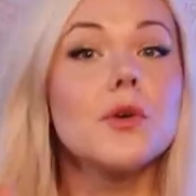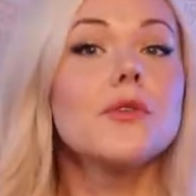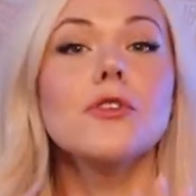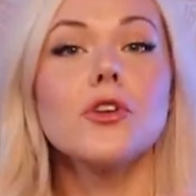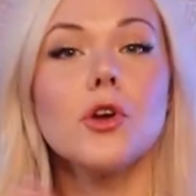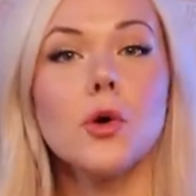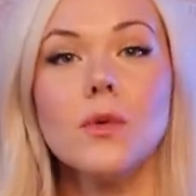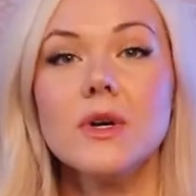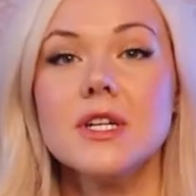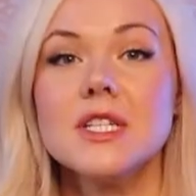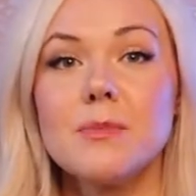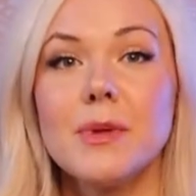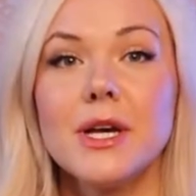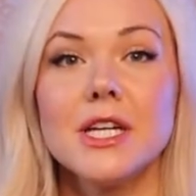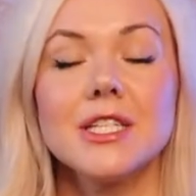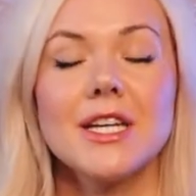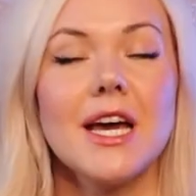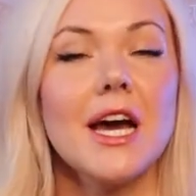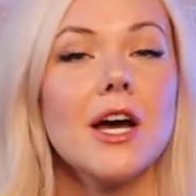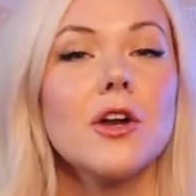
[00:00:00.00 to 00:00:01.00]
if you don't want to
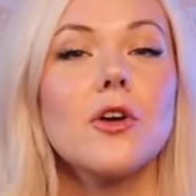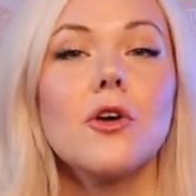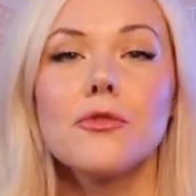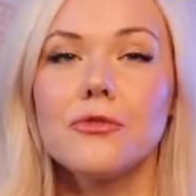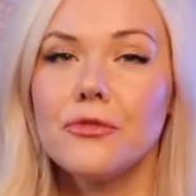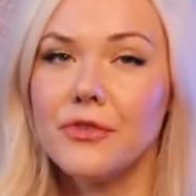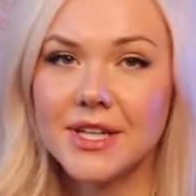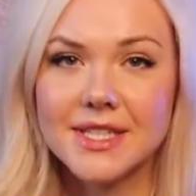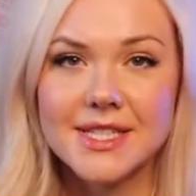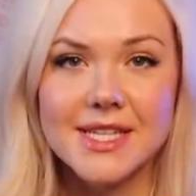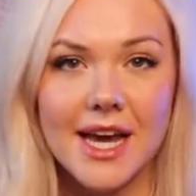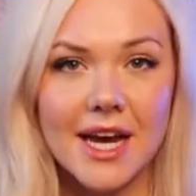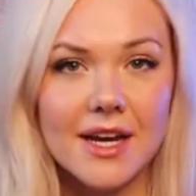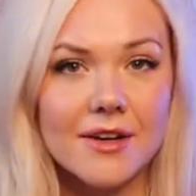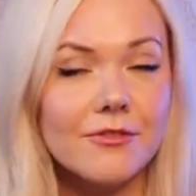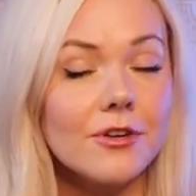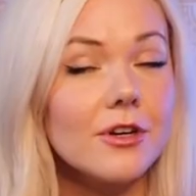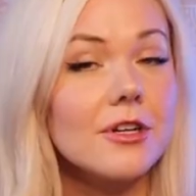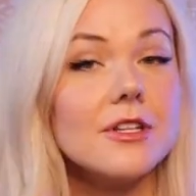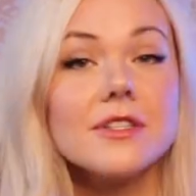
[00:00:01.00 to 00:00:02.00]
splash out on fancy
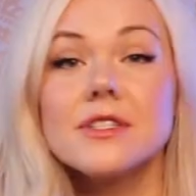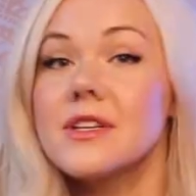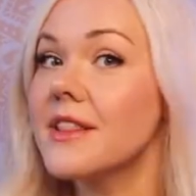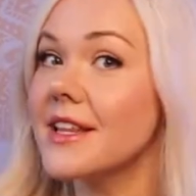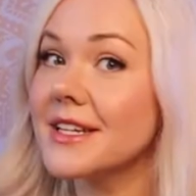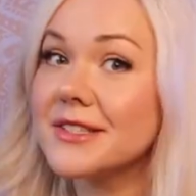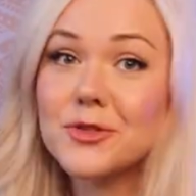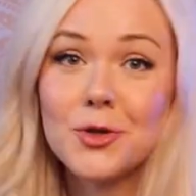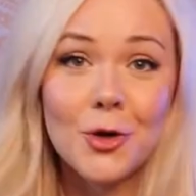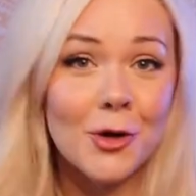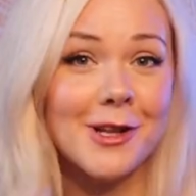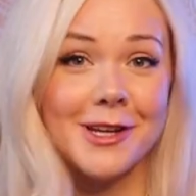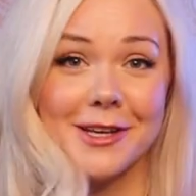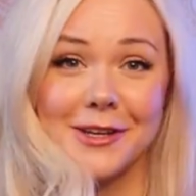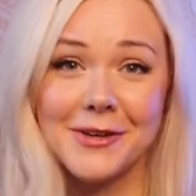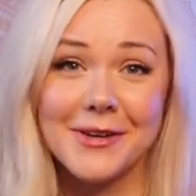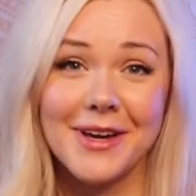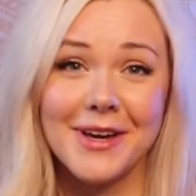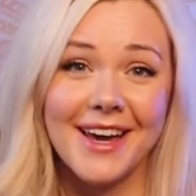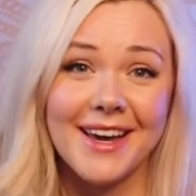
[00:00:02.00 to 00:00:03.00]
headphones, that's totally
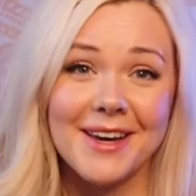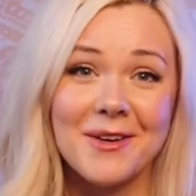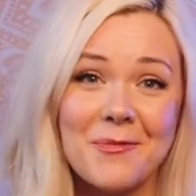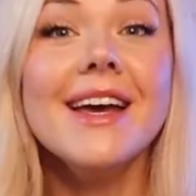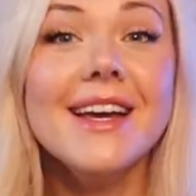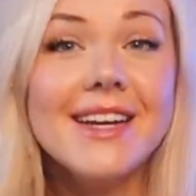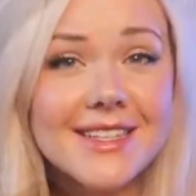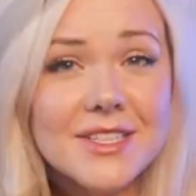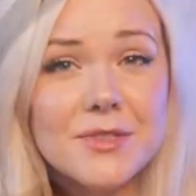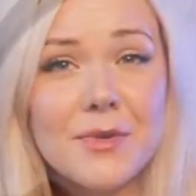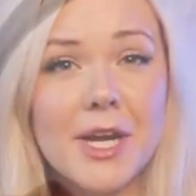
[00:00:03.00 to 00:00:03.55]
okay. It is